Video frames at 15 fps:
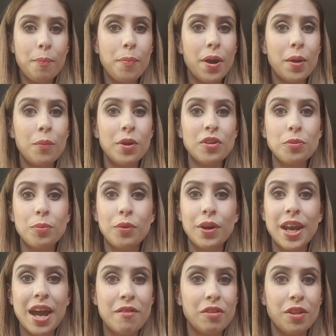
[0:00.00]
by which
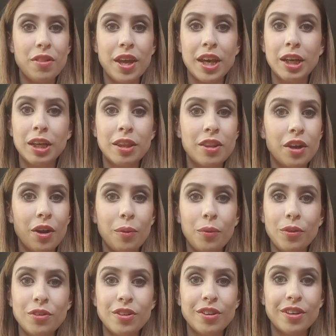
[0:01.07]
point everything that I
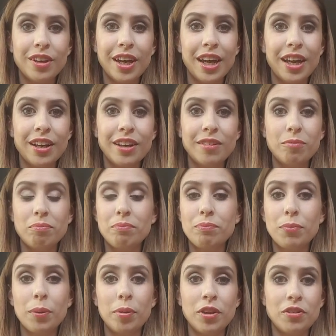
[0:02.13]
wanted had
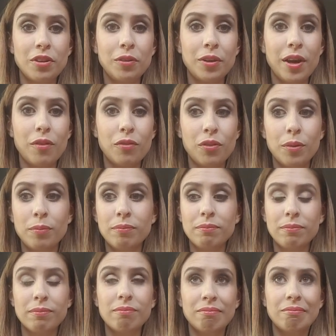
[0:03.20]
probably sold out from
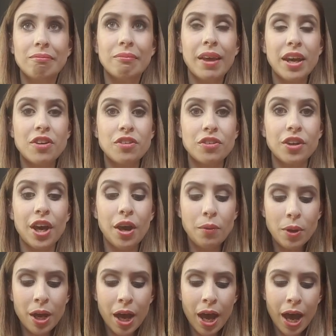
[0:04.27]
ages ago.
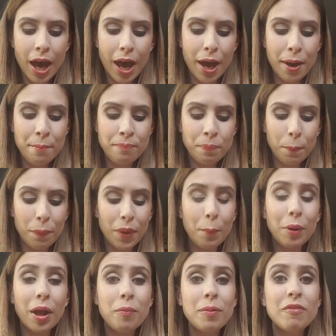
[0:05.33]

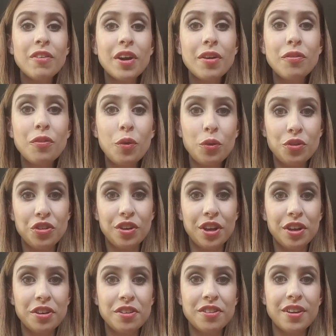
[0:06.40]
But I've been very
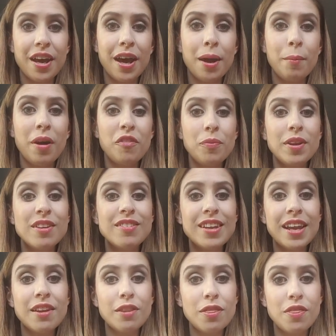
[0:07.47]
fortunate. I've been
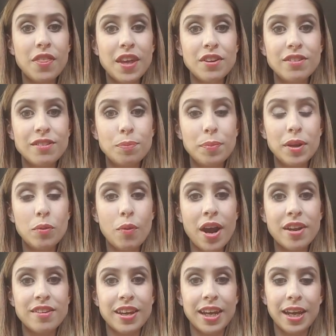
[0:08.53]
sent this Be
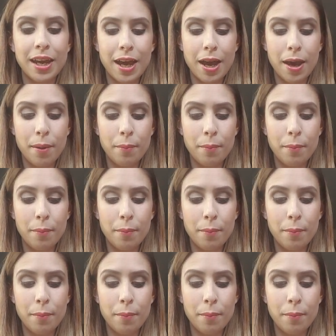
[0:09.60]
Ready,